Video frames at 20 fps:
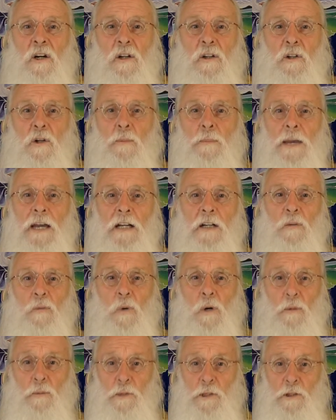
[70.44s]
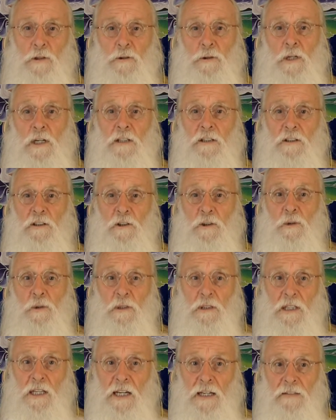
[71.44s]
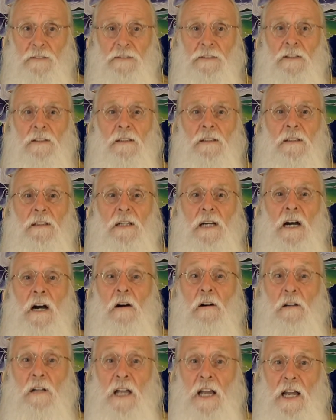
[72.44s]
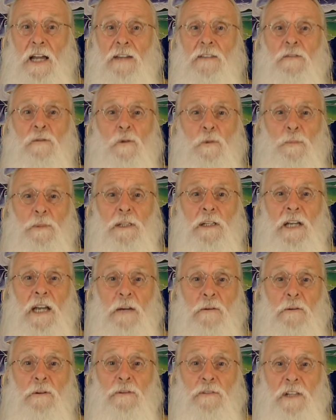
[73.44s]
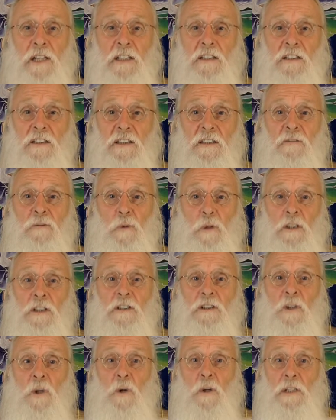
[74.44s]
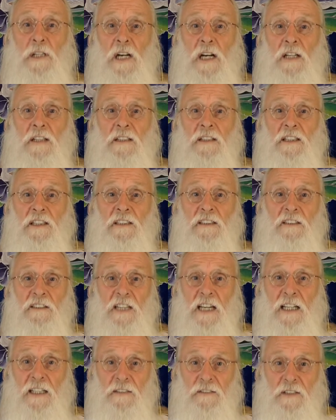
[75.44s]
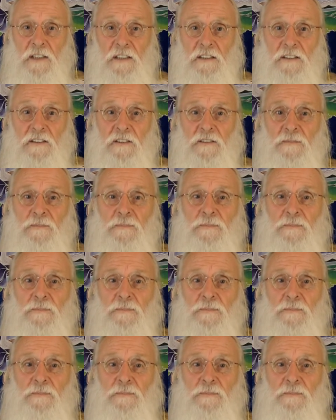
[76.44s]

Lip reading: No matter what we are trying to do in life, our lives will be a reflection of what is going on inside of us.